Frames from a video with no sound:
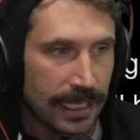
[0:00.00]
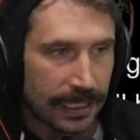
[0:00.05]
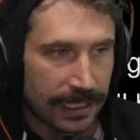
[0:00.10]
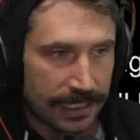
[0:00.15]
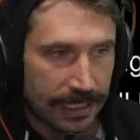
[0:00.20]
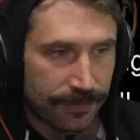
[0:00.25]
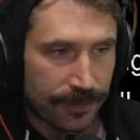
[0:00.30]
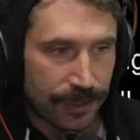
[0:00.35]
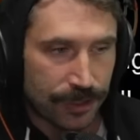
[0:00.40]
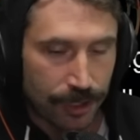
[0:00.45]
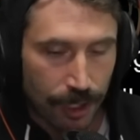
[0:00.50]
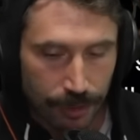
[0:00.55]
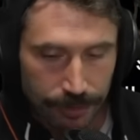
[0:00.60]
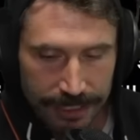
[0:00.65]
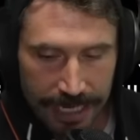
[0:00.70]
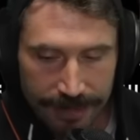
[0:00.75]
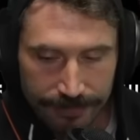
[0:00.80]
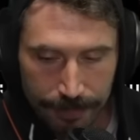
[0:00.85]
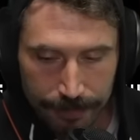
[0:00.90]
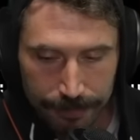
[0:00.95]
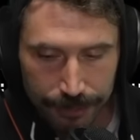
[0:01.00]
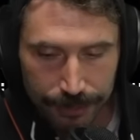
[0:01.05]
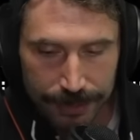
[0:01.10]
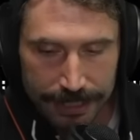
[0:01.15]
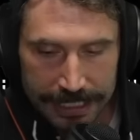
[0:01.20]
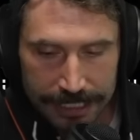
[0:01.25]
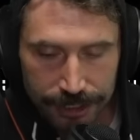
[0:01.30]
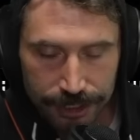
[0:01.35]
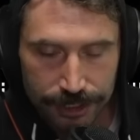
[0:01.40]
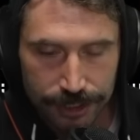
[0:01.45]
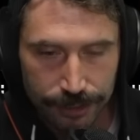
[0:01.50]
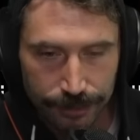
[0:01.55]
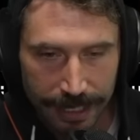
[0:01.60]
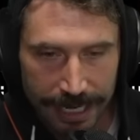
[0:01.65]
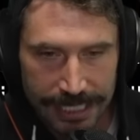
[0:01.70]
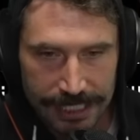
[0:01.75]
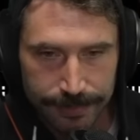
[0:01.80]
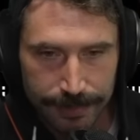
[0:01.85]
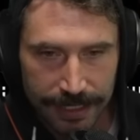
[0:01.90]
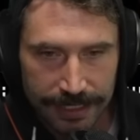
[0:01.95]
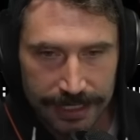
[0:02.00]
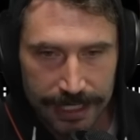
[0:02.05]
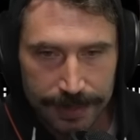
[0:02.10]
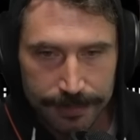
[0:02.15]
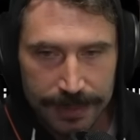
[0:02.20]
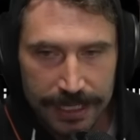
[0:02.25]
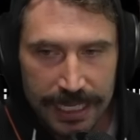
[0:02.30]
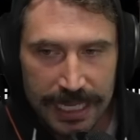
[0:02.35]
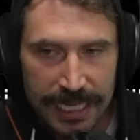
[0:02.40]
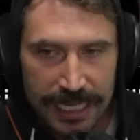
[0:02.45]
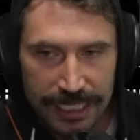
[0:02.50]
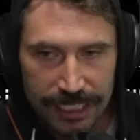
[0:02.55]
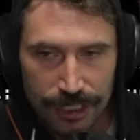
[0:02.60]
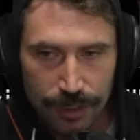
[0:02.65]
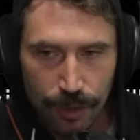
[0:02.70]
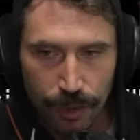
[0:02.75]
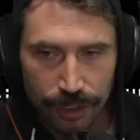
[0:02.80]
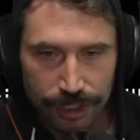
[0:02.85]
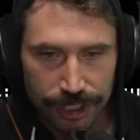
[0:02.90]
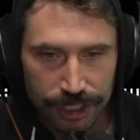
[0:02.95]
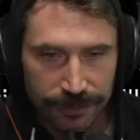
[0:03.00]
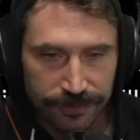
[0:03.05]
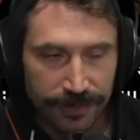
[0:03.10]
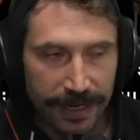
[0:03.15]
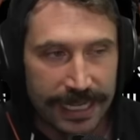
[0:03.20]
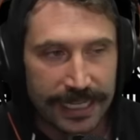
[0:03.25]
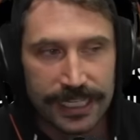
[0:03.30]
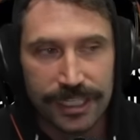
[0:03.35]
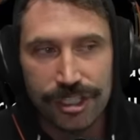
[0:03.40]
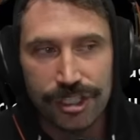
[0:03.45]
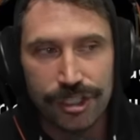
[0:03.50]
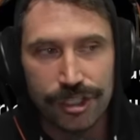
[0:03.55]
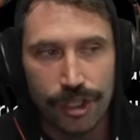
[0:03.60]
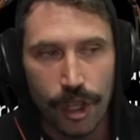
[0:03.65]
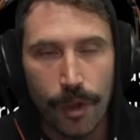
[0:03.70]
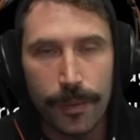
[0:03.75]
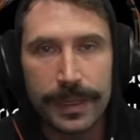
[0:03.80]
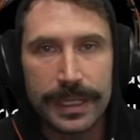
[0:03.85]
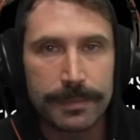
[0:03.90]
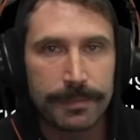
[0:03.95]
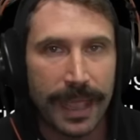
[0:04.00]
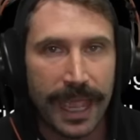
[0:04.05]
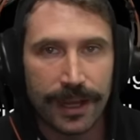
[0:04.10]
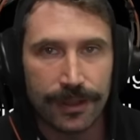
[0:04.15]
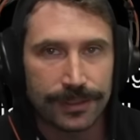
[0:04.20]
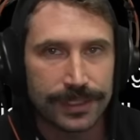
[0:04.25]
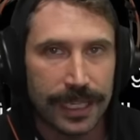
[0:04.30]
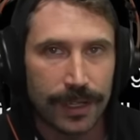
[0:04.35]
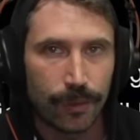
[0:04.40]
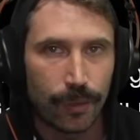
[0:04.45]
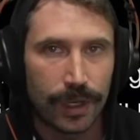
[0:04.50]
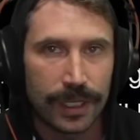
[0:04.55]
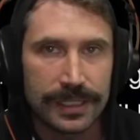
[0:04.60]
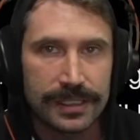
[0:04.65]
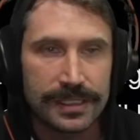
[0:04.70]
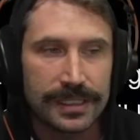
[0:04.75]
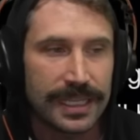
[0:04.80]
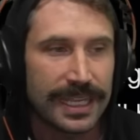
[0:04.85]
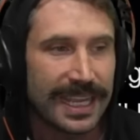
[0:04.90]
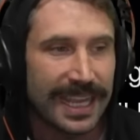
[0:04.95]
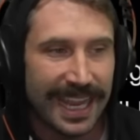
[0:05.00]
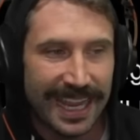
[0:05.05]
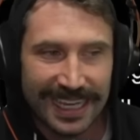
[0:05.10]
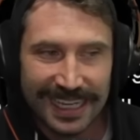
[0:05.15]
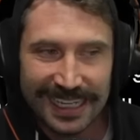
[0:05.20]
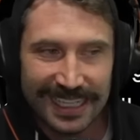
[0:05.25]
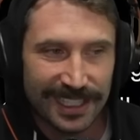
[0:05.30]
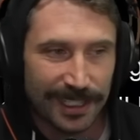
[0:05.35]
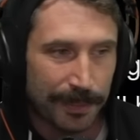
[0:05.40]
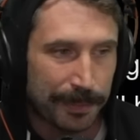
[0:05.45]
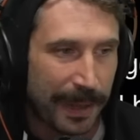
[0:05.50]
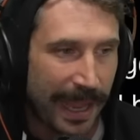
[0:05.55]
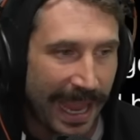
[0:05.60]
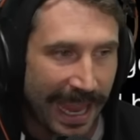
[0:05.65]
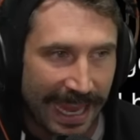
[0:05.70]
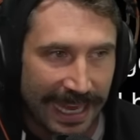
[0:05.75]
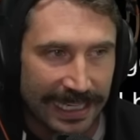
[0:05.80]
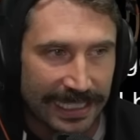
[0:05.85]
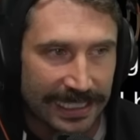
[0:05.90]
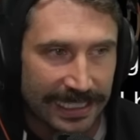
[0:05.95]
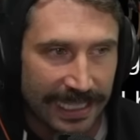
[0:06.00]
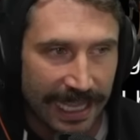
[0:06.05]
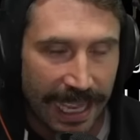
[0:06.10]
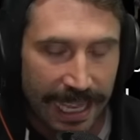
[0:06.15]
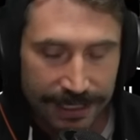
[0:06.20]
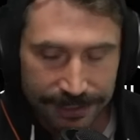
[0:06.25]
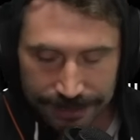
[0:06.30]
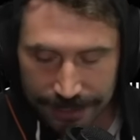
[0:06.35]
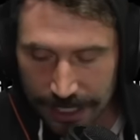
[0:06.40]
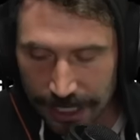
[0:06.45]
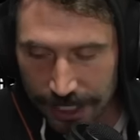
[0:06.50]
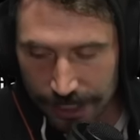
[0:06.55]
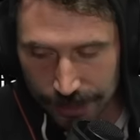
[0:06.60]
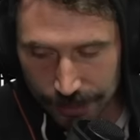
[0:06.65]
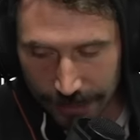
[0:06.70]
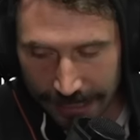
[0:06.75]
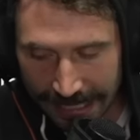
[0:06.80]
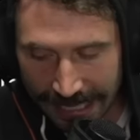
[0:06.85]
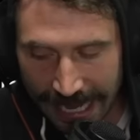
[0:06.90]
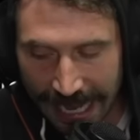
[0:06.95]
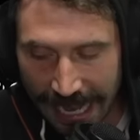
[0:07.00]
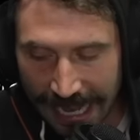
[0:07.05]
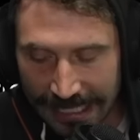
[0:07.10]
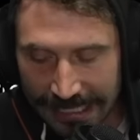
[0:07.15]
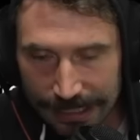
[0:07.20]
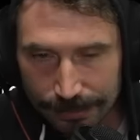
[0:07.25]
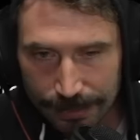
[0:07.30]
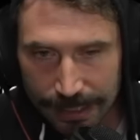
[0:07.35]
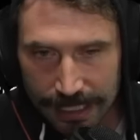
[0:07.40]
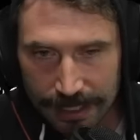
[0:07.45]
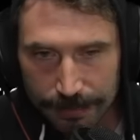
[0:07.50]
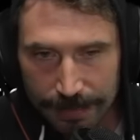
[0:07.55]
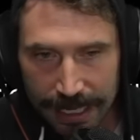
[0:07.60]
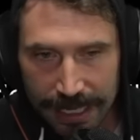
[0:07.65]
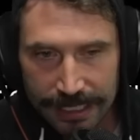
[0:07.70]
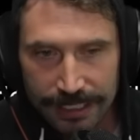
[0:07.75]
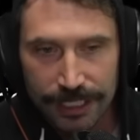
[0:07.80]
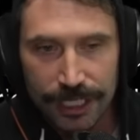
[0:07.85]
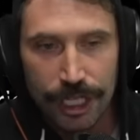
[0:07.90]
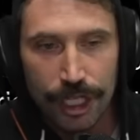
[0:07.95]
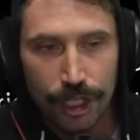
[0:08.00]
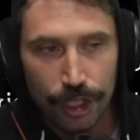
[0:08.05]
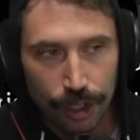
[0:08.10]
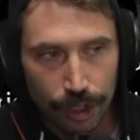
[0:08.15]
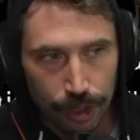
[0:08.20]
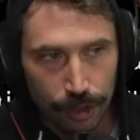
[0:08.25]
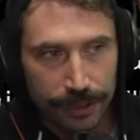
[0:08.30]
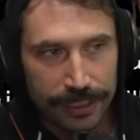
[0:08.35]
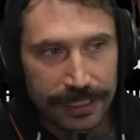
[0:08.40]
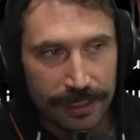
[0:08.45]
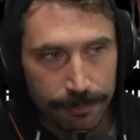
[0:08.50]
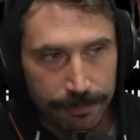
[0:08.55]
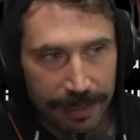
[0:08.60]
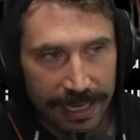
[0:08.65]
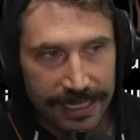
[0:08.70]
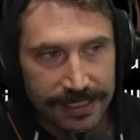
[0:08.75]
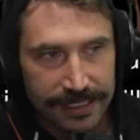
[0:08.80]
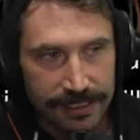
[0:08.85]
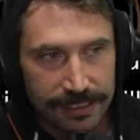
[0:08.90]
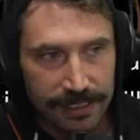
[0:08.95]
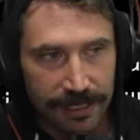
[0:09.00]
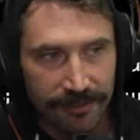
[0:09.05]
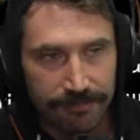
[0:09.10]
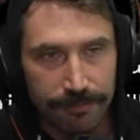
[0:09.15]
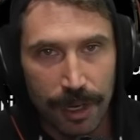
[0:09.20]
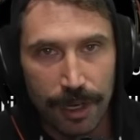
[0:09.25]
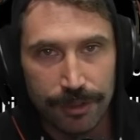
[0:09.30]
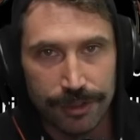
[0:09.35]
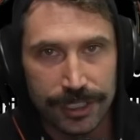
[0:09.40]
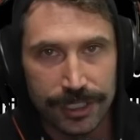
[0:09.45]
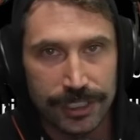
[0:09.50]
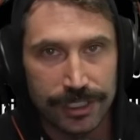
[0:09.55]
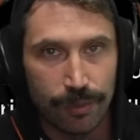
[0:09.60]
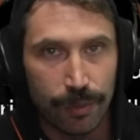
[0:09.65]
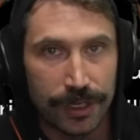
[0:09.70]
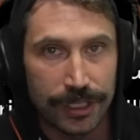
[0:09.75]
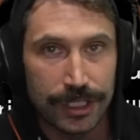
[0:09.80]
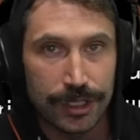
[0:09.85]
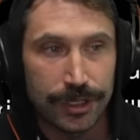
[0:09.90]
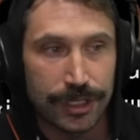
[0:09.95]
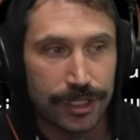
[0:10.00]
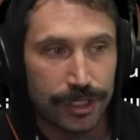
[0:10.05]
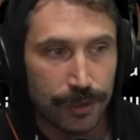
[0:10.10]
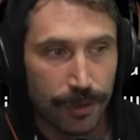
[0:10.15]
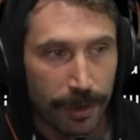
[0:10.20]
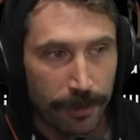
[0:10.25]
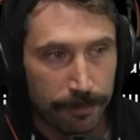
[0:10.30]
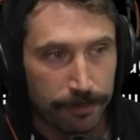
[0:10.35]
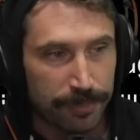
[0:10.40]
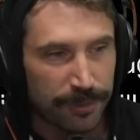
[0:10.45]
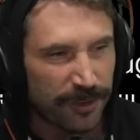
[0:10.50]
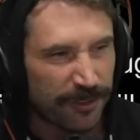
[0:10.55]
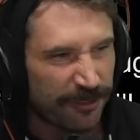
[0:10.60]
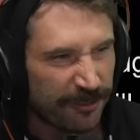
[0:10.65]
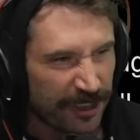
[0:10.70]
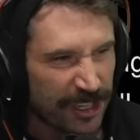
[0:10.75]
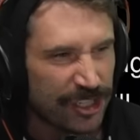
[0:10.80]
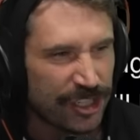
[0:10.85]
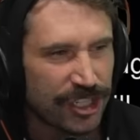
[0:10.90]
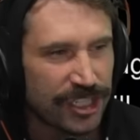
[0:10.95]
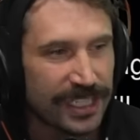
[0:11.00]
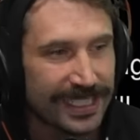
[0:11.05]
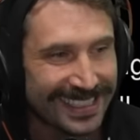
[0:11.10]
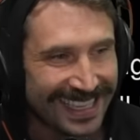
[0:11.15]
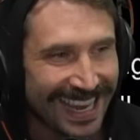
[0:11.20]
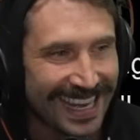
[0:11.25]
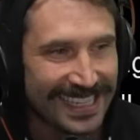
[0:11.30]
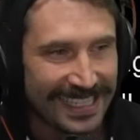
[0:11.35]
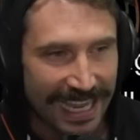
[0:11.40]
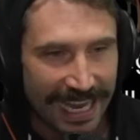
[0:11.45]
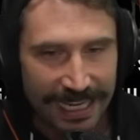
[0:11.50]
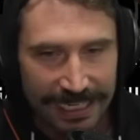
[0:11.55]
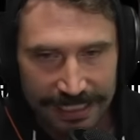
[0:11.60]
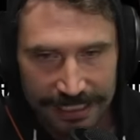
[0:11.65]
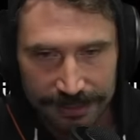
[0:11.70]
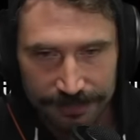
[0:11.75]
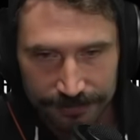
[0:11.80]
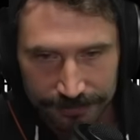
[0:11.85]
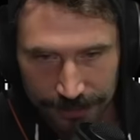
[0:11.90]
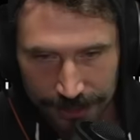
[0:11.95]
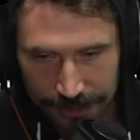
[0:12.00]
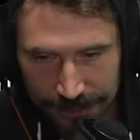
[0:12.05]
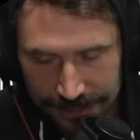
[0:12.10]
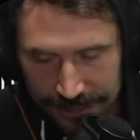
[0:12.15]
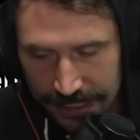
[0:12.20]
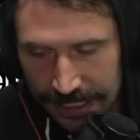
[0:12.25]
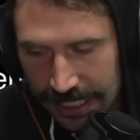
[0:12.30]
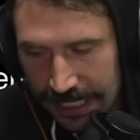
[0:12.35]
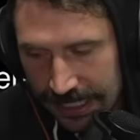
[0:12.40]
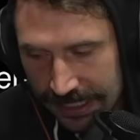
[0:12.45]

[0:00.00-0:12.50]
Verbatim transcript: Like, if you don't have a pretty good grasp on them, you are just fighting so many battles at once, and it is a pain in the ass. So, I highly recommend learning the basics of Motions where you can do a proficient text editing first.